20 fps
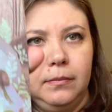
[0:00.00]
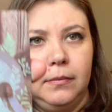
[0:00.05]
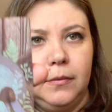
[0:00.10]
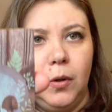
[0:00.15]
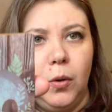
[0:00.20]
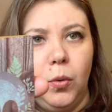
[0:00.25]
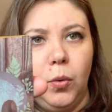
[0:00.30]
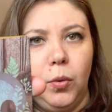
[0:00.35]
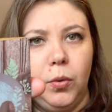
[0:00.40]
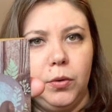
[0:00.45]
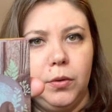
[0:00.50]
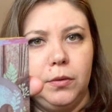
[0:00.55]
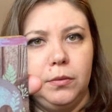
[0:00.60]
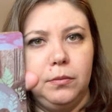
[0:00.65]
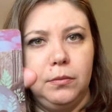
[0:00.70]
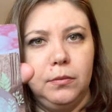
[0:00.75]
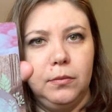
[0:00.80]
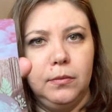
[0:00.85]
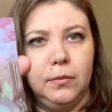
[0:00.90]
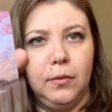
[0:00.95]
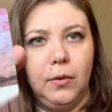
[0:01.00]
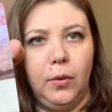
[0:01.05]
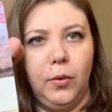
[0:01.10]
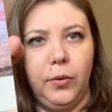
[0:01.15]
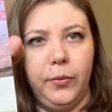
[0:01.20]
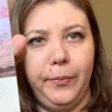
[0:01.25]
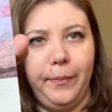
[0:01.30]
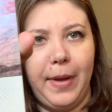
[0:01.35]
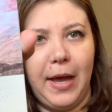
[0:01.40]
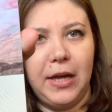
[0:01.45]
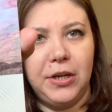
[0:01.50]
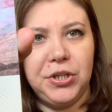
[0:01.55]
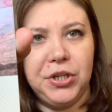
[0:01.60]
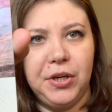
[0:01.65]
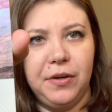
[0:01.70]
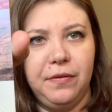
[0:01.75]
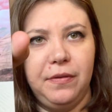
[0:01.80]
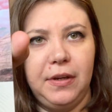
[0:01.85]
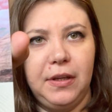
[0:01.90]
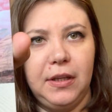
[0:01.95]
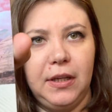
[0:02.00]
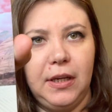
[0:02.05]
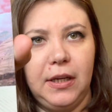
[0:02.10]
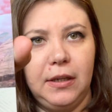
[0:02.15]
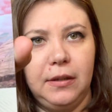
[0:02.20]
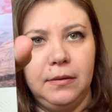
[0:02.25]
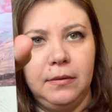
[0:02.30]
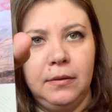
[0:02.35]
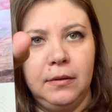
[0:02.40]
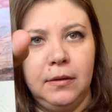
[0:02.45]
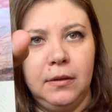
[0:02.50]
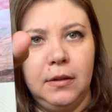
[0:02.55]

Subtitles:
old magic feeling.